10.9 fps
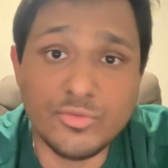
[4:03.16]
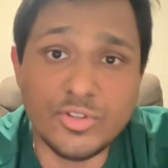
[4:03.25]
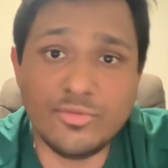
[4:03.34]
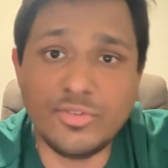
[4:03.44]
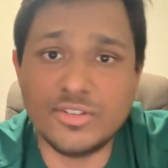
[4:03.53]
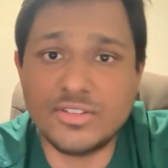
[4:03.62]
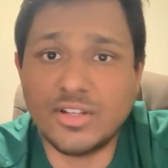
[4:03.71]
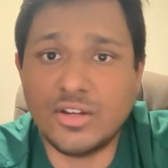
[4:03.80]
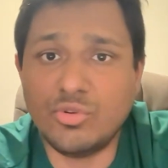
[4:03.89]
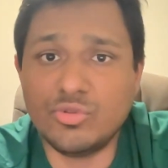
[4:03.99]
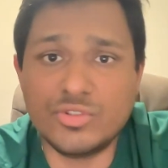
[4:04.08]
with your first
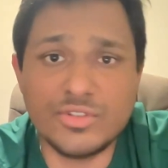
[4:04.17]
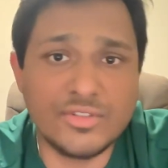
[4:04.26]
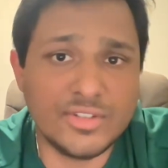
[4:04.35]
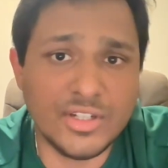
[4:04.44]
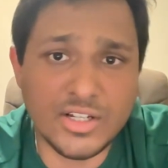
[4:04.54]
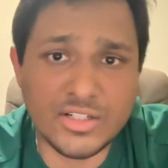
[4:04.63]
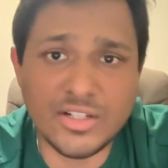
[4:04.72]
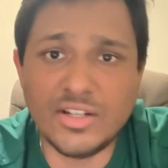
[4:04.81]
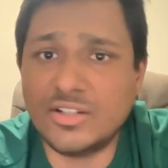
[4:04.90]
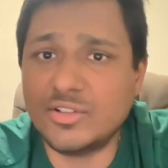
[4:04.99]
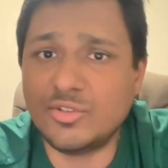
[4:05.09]
house, the
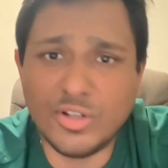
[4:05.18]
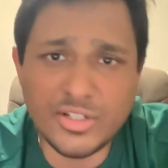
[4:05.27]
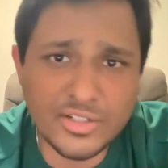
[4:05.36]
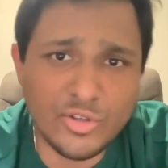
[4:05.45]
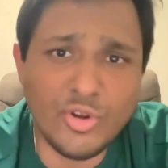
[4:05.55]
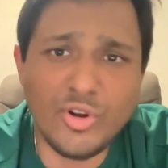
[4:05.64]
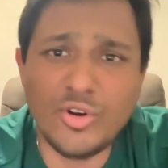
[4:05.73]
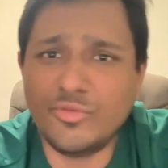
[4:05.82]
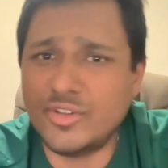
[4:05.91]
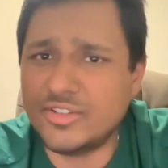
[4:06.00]
Lagna, your Lagna Lord,